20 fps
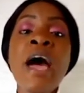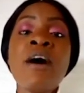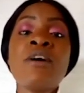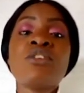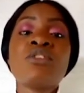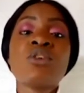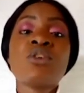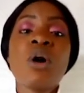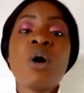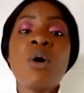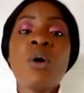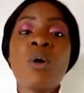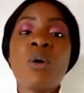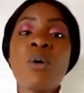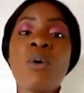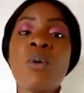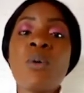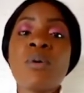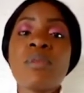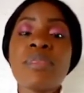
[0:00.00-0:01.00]
So
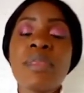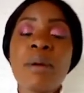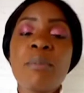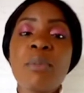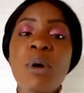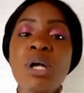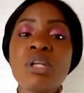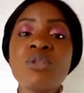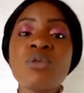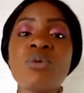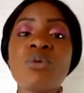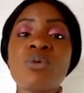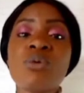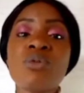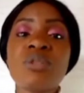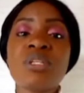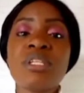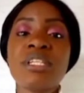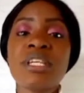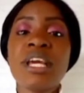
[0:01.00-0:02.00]
the body will
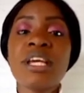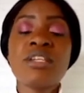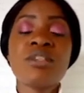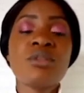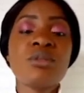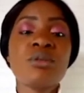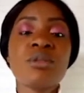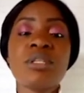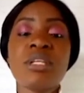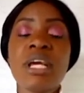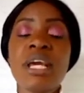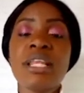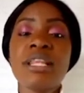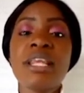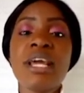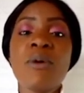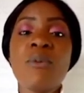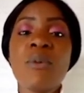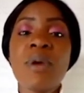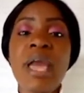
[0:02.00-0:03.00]
sense to say
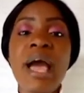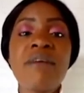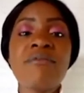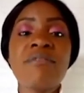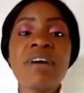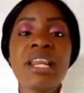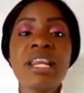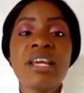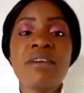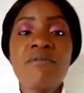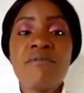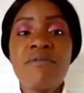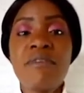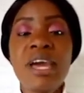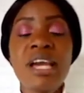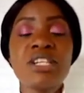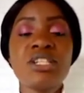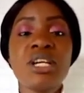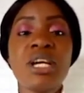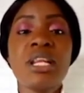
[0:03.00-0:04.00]
that we have an
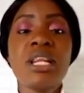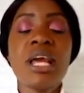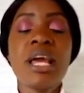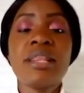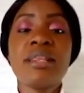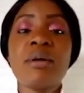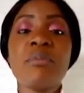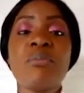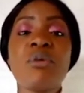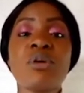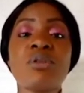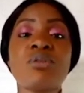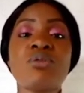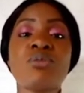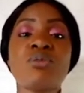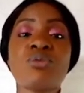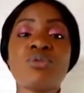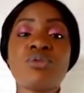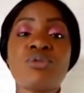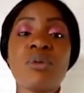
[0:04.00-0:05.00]
infection, and the body
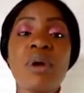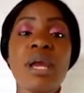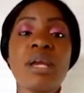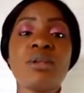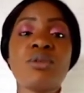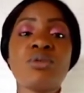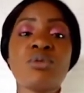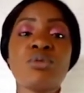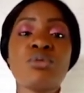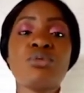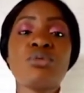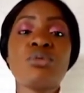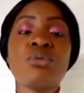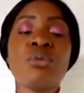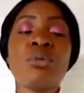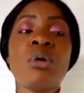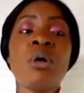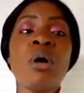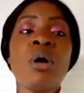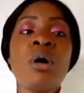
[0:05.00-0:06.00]
will try
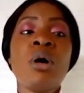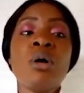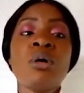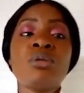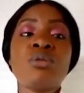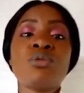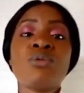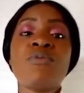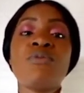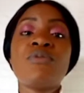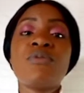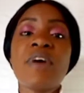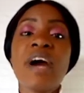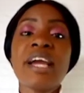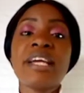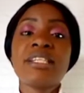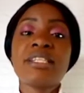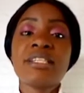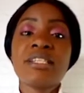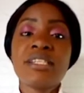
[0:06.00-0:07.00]
to
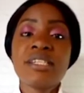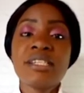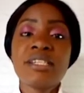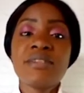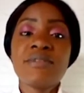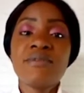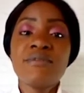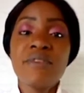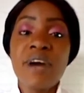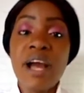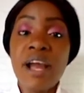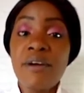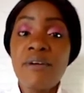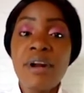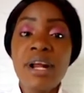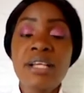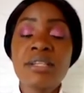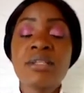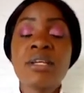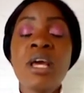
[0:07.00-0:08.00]
fight this
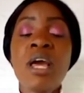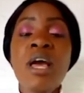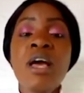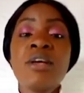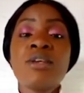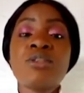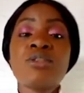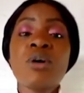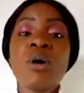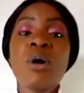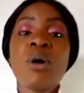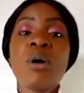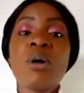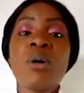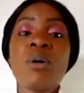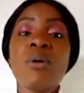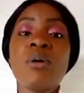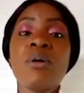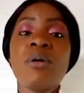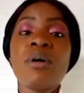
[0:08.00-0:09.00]
virus.
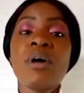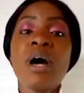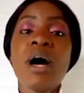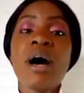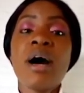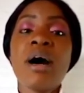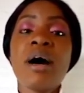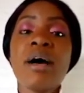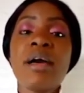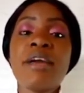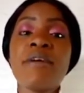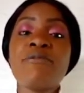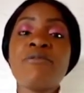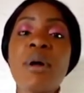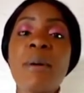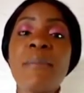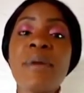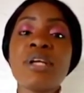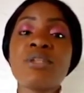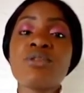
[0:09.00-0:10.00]
So
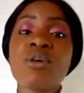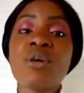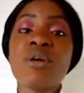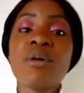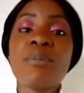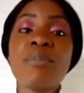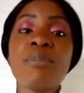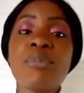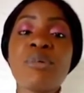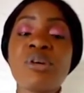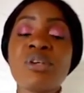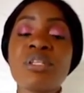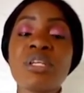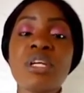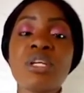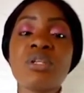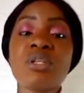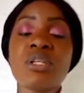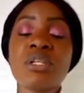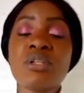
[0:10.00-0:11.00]
inflammatory
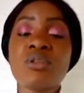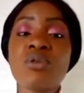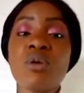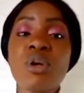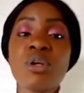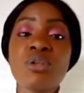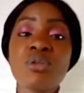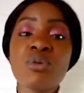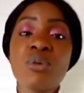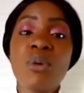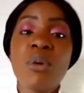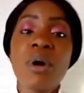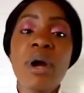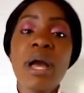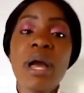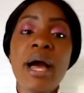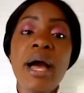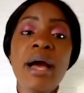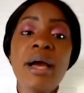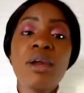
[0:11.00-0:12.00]
process is going to
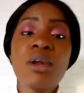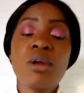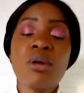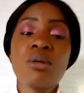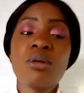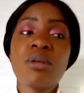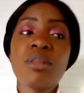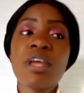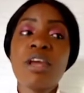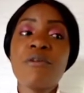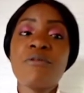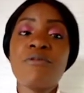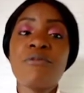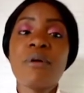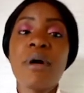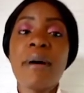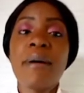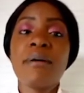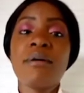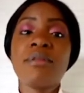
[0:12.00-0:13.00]
occur. You know,
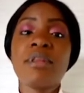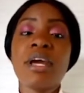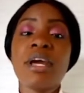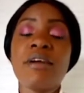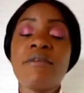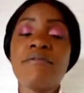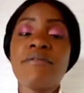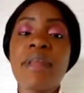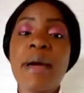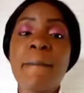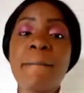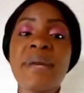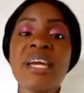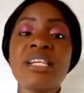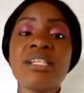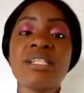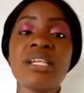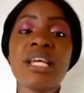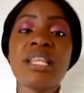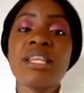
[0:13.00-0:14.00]
the
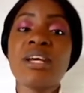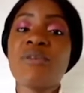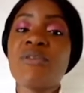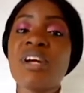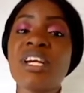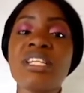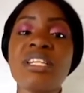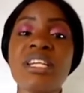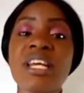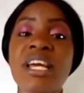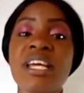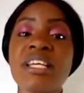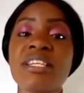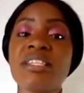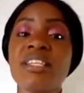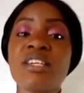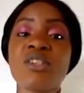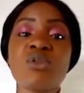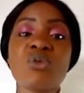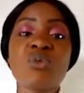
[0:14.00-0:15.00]
inflammation, the redness,
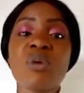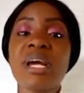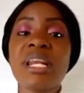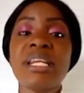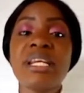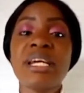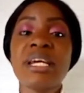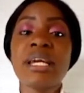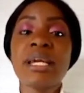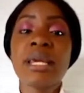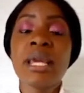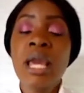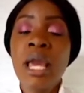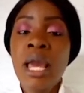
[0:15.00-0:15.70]
the swelling.